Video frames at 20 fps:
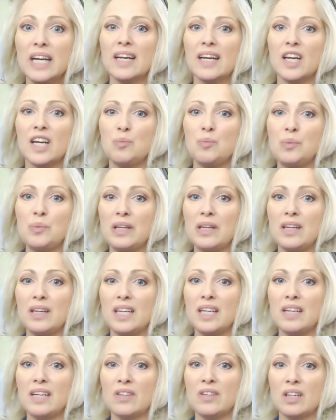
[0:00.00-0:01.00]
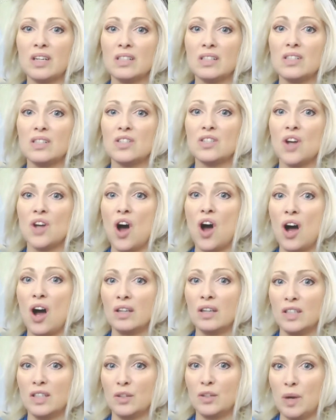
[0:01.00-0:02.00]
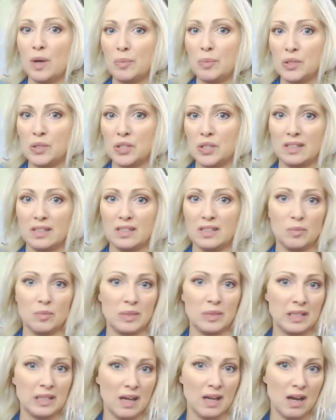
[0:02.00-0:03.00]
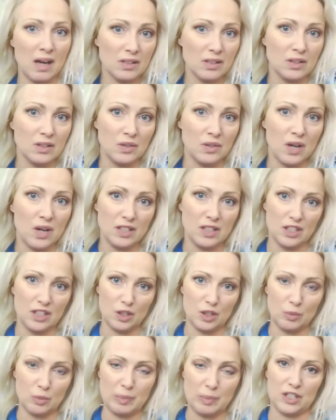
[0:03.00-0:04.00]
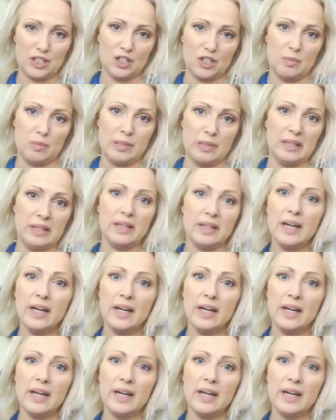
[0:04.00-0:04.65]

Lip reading: It can be even a song that represents something else. So not just a picture, but